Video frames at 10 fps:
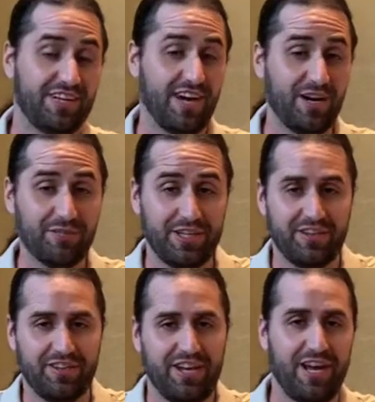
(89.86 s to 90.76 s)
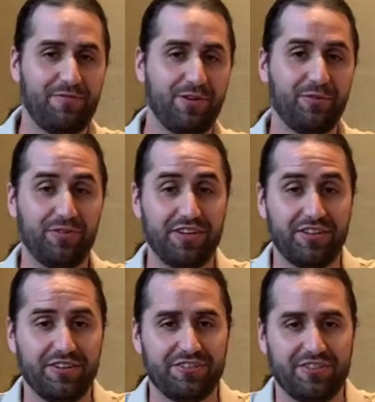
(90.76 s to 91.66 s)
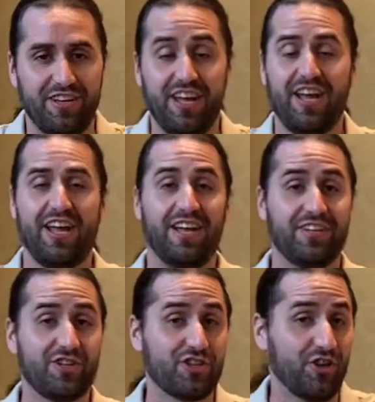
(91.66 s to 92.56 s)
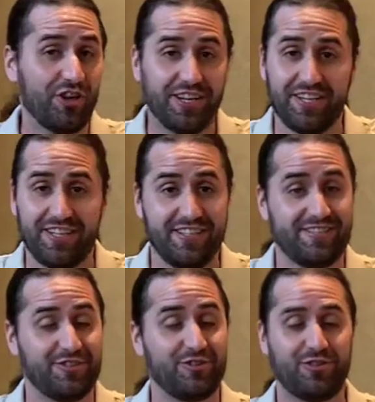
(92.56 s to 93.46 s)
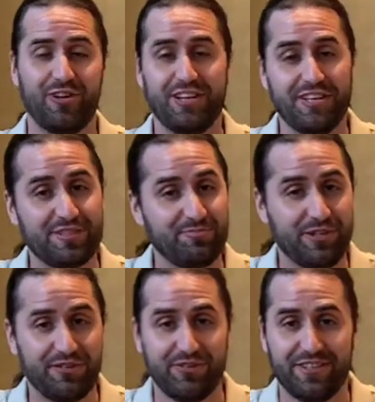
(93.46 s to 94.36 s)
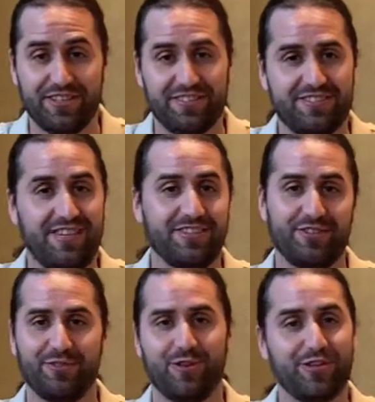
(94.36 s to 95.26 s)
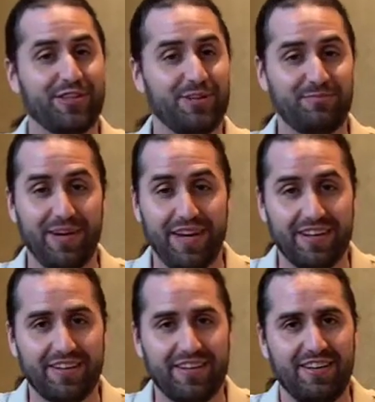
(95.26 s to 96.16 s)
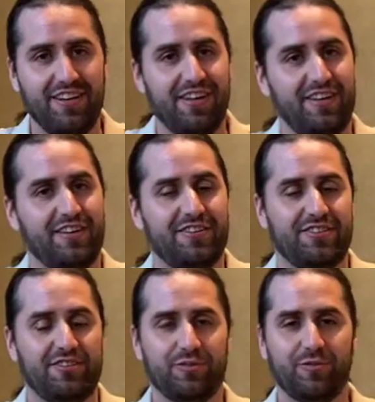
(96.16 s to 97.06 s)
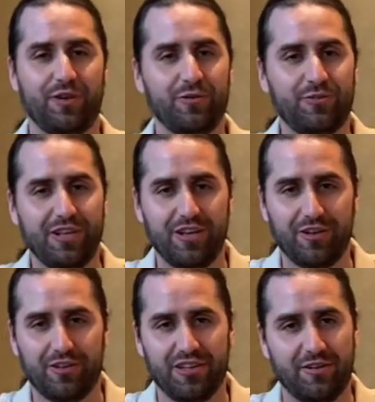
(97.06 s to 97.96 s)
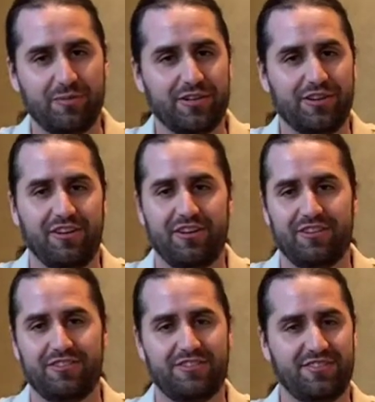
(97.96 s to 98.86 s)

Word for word: come here, have no fears, enjoy it. It's a great experience and you want to come back you won't feel lonely because